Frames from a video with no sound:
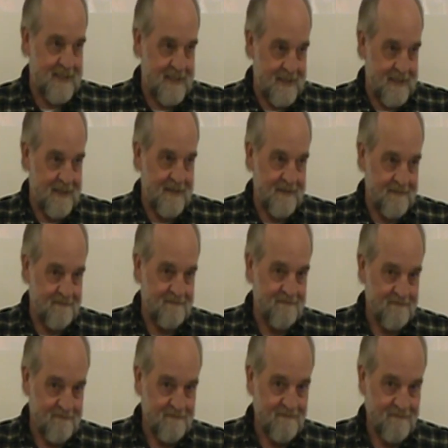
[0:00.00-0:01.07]

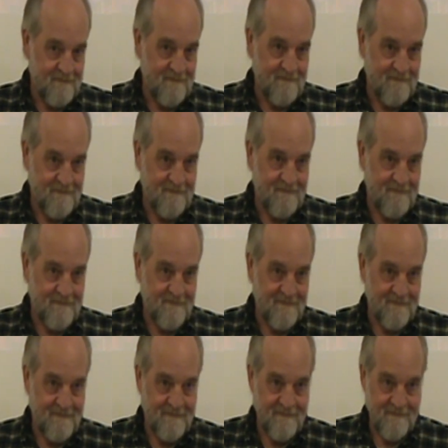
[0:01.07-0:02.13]

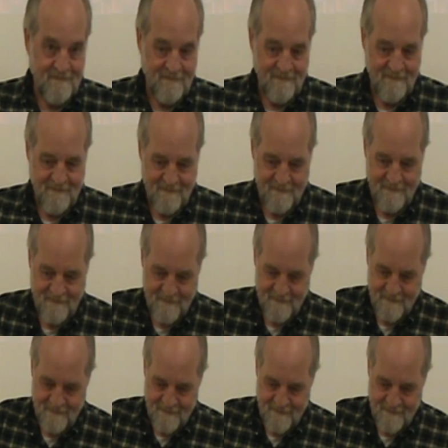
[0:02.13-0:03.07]
[no speech]